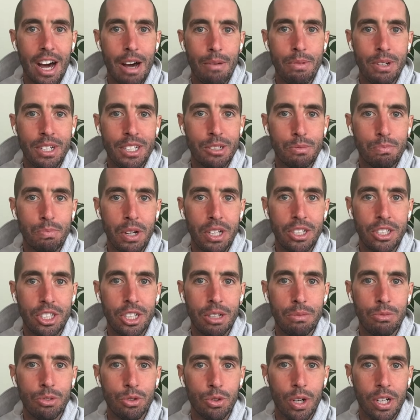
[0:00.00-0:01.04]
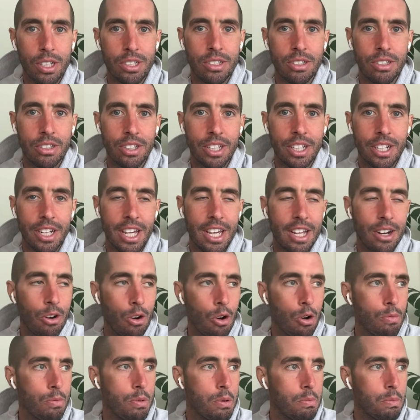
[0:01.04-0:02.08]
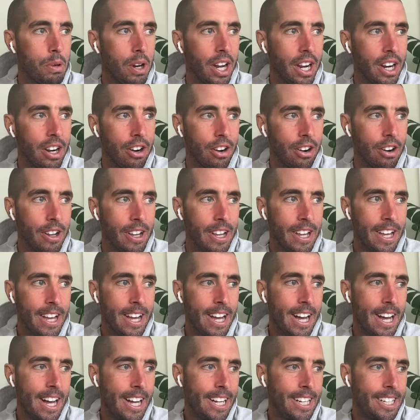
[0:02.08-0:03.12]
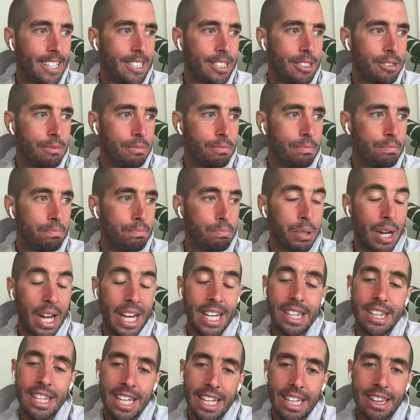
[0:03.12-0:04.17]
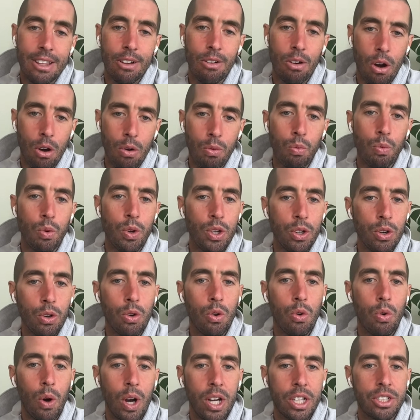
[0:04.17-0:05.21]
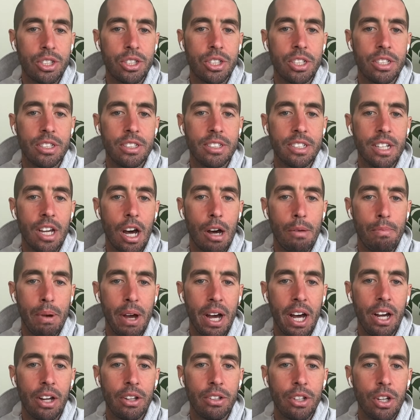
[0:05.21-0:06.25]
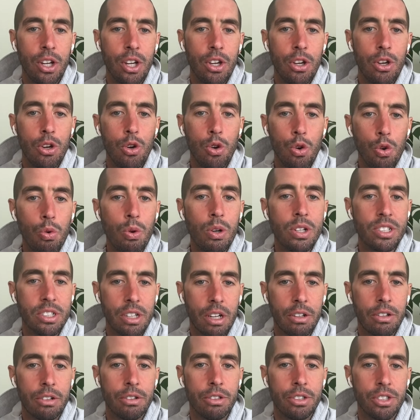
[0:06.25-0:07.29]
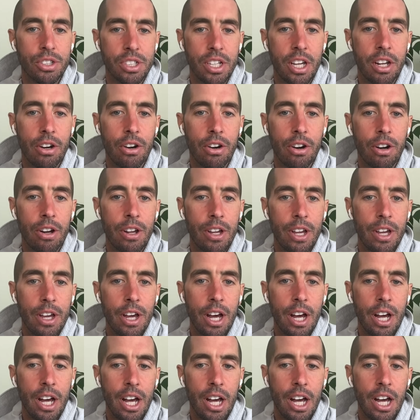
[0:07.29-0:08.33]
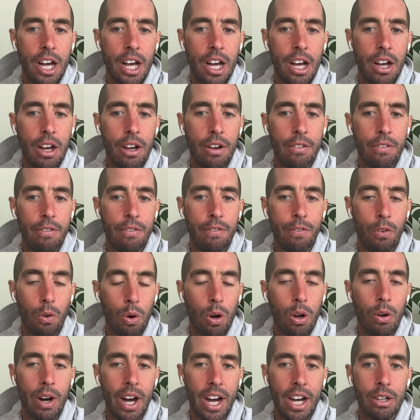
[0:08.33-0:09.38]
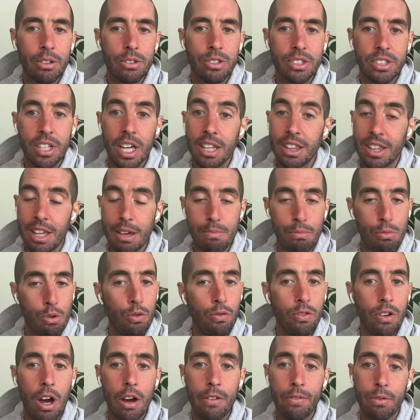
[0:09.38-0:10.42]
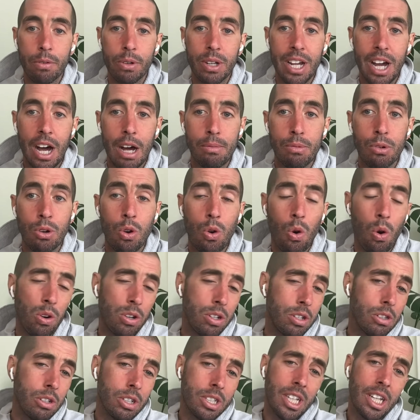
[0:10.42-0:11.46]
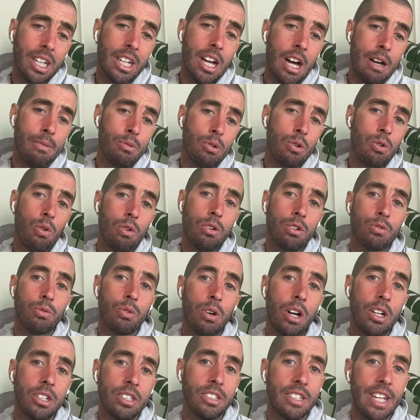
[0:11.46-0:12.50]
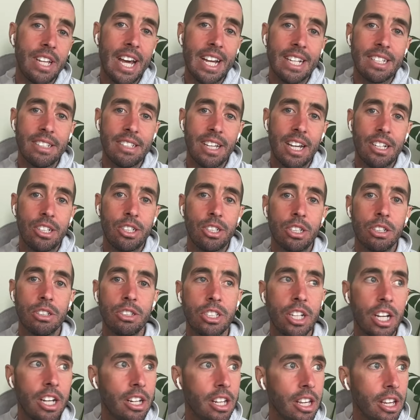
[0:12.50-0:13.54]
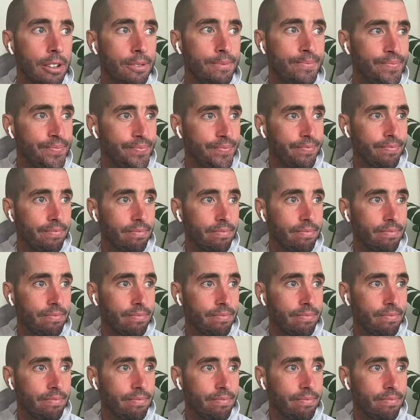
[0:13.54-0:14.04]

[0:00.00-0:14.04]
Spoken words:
comments by Jim Tressel and Urban Meyer. But I think there are real questions about who is under center for Ohio State. They moved on from Kyle McCord. You look at Kyle McCord's raw stats last year, JD,